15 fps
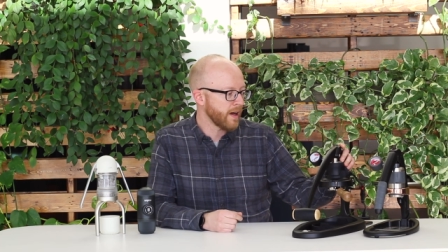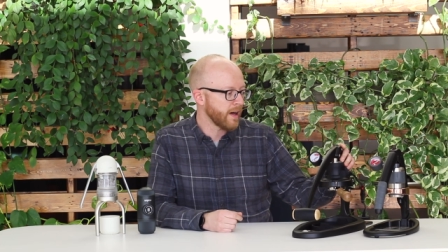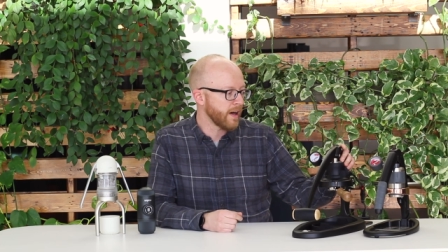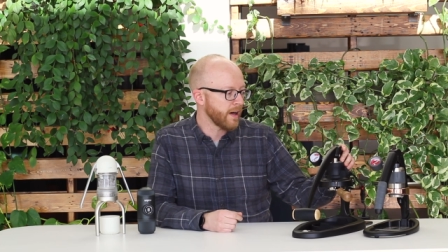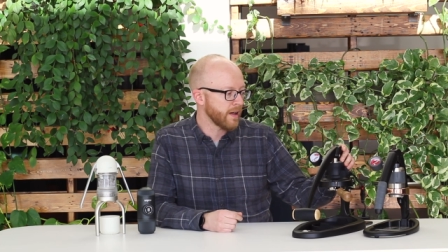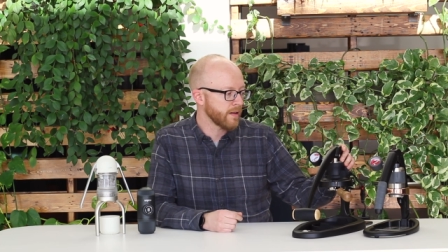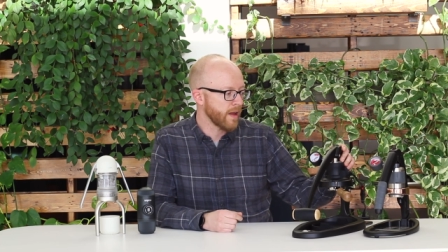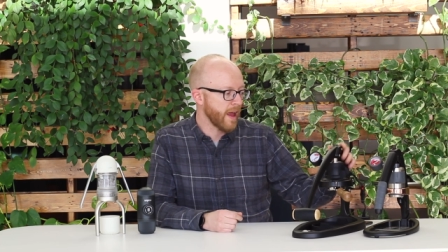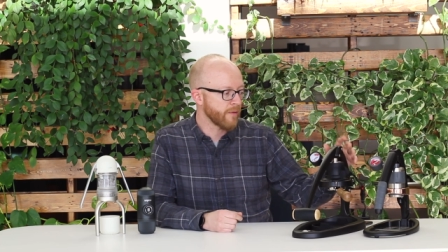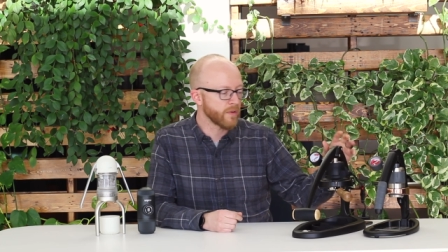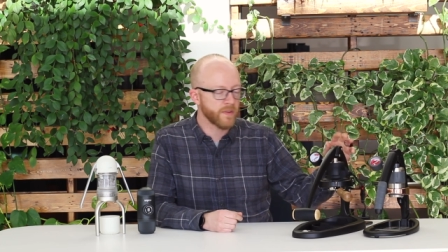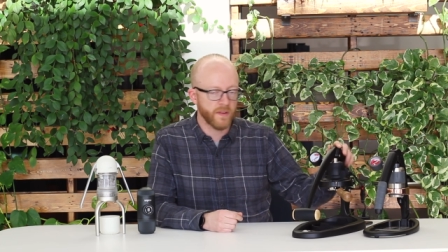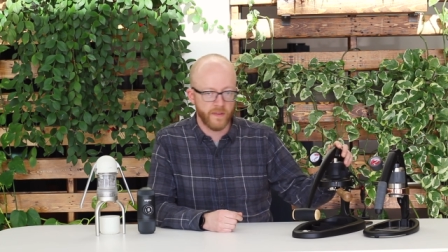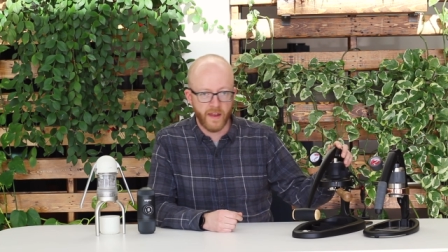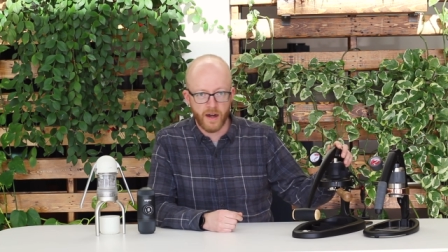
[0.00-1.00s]
Uh,
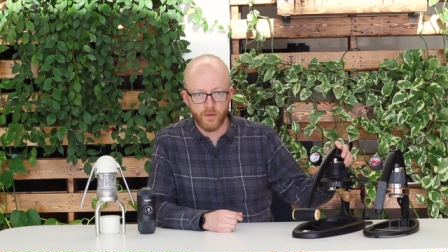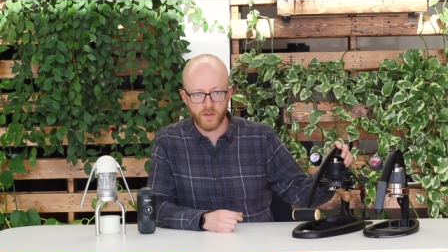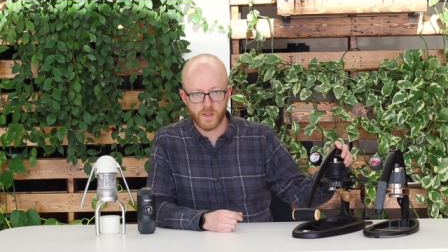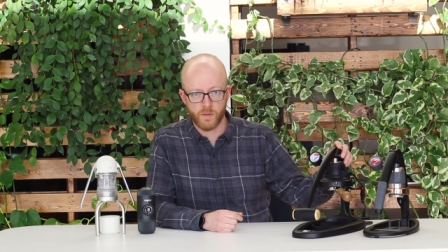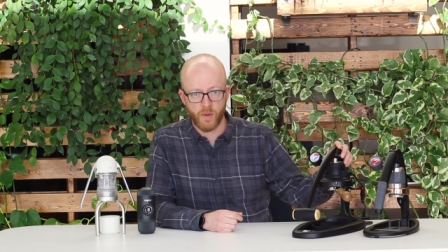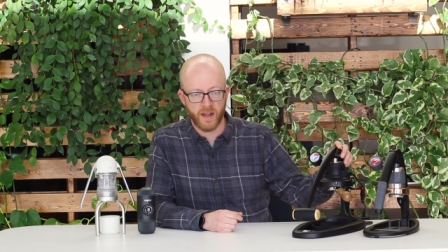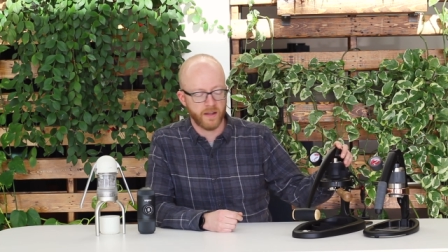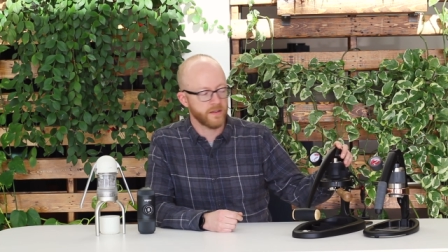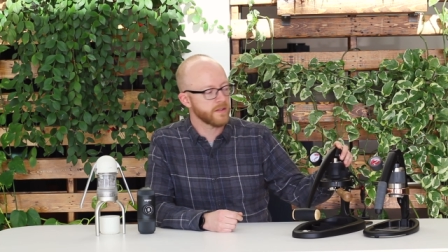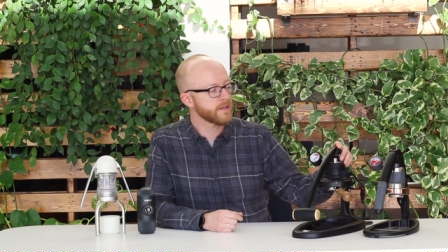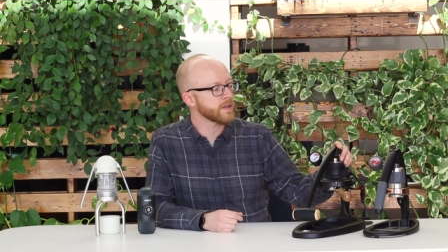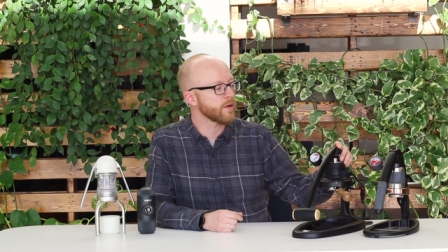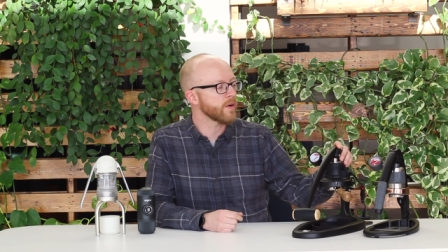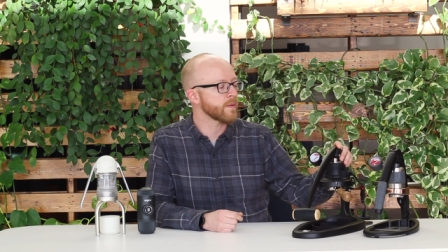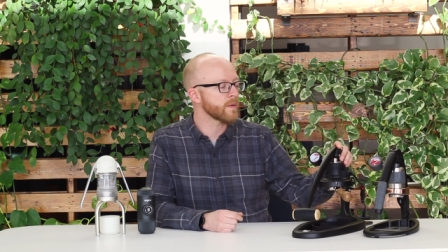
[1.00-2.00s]
everything that I would expect.
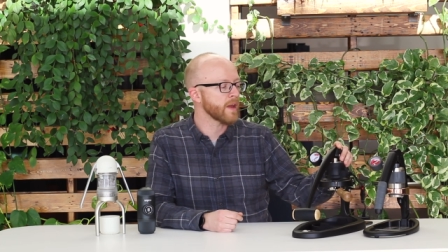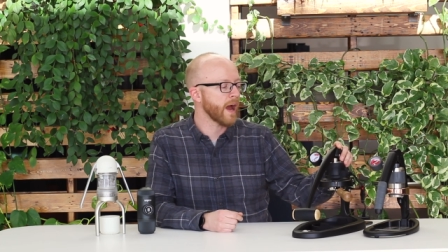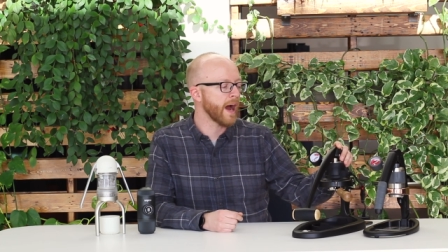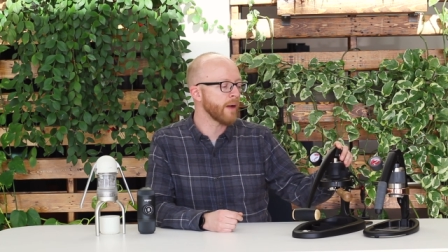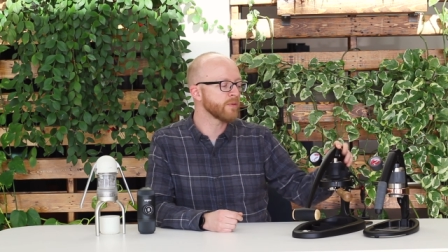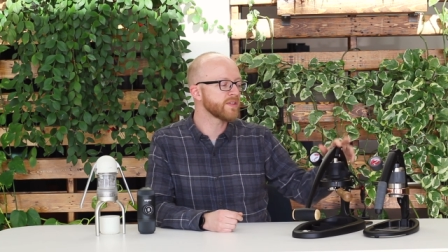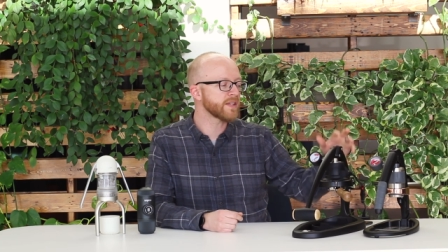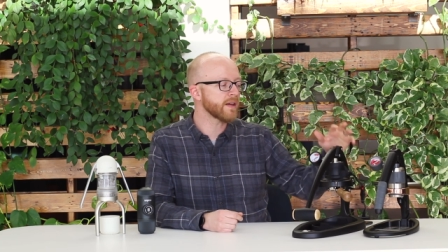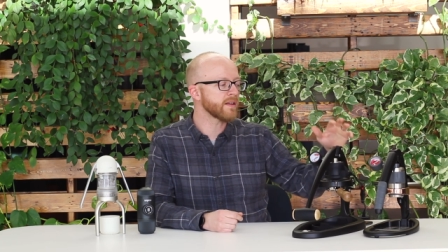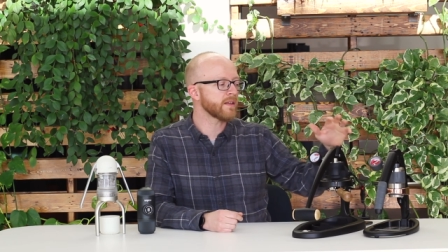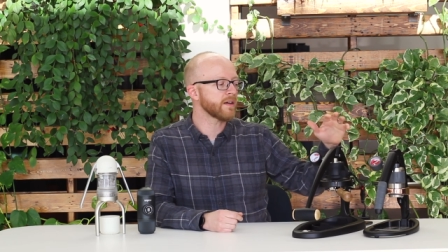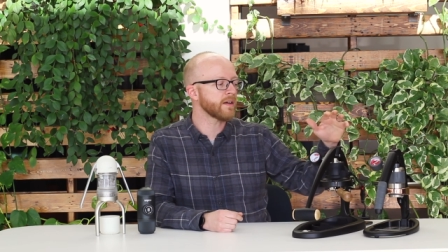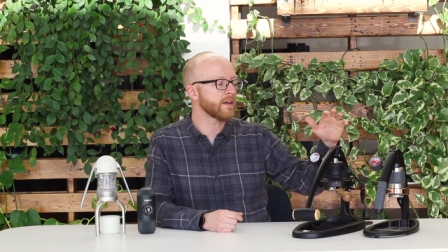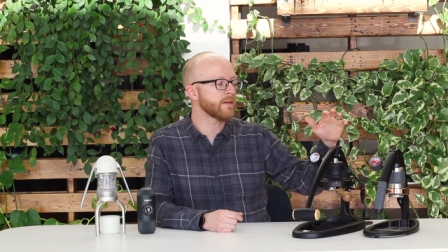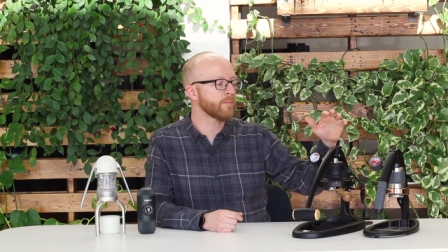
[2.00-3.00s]
So I would say
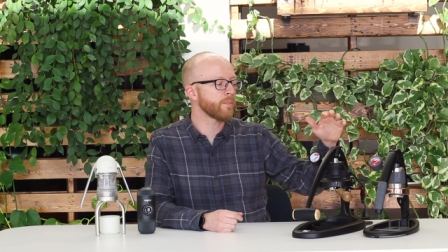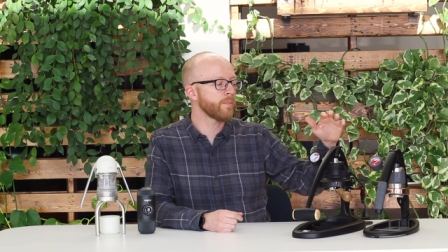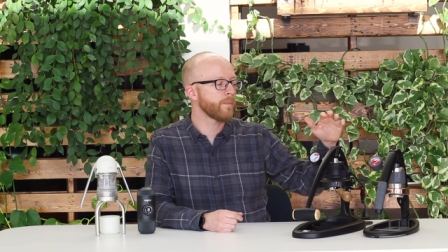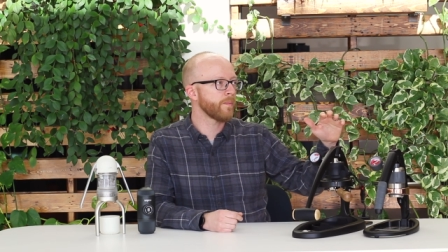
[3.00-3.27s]
the